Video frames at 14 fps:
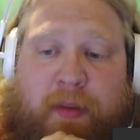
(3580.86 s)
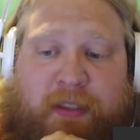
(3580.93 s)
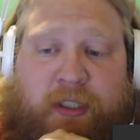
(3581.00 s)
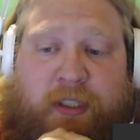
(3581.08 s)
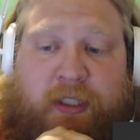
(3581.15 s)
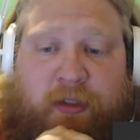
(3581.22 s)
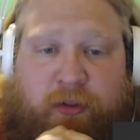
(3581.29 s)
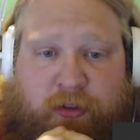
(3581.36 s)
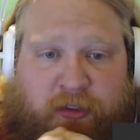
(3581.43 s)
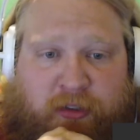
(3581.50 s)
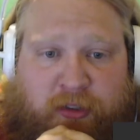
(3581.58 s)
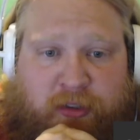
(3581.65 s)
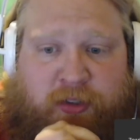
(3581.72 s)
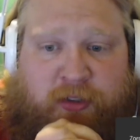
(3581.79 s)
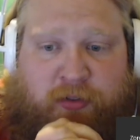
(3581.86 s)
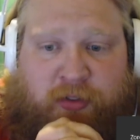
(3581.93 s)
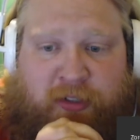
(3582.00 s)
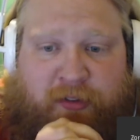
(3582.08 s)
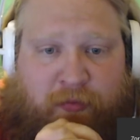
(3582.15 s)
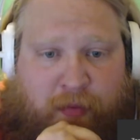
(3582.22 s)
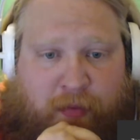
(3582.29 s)
my channel consists of
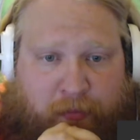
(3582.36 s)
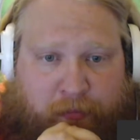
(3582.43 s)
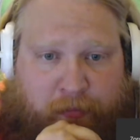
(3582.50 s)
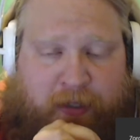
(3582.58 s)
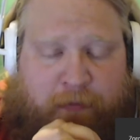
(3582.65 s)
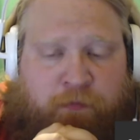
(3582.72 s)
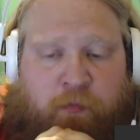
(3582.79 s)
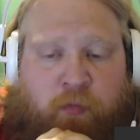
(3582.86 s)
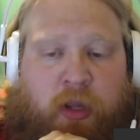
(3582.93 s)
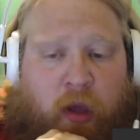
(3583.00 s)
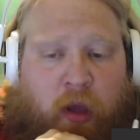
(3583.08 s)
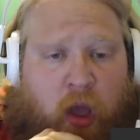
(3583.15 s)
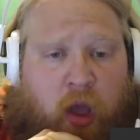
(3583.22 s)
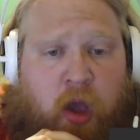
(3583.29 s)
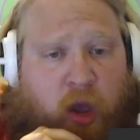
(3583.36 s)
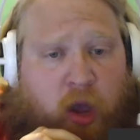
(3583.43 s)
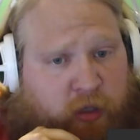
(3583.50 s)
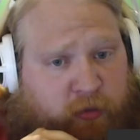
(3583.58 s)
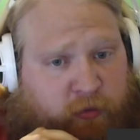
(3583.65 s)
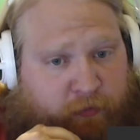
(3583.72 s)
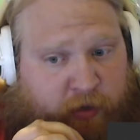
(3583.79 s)
stuff about me,
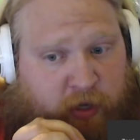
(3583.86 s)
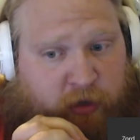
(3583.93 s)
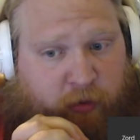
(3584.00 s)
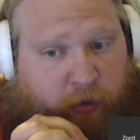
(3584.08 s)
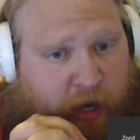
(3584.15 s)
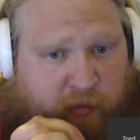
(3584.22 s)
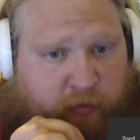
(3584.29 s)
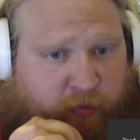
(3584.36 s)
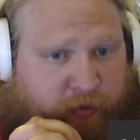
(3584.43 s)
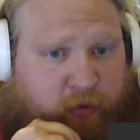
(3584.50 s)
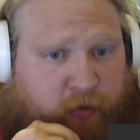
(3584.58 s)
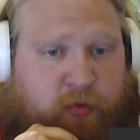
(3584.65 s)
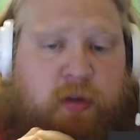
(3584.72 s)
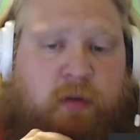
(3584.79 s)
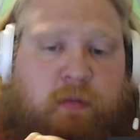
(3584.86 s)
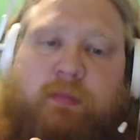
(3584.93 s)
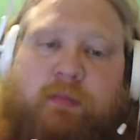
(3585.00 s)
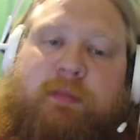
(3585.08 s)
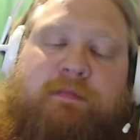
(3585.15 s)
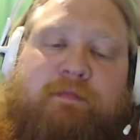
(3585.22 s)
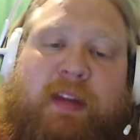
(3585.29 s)
video game reviews,
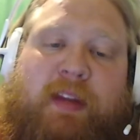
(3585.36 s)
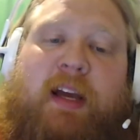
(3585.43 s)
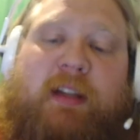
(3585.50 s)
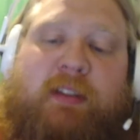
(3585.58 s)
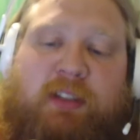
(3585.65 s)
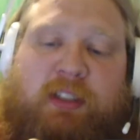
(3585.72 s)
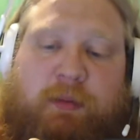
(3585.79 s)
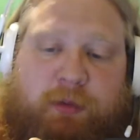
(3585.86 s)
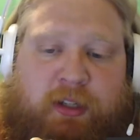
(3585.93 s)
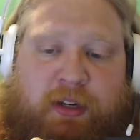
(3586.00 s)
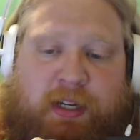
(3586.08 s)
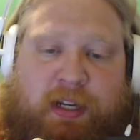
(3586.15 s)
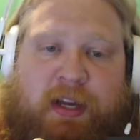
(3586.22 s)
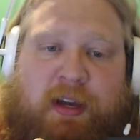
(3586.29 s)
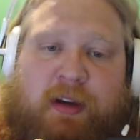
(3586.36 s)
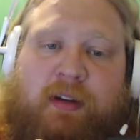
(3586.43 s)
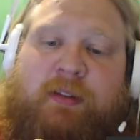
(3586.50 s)
and Sub Sunday.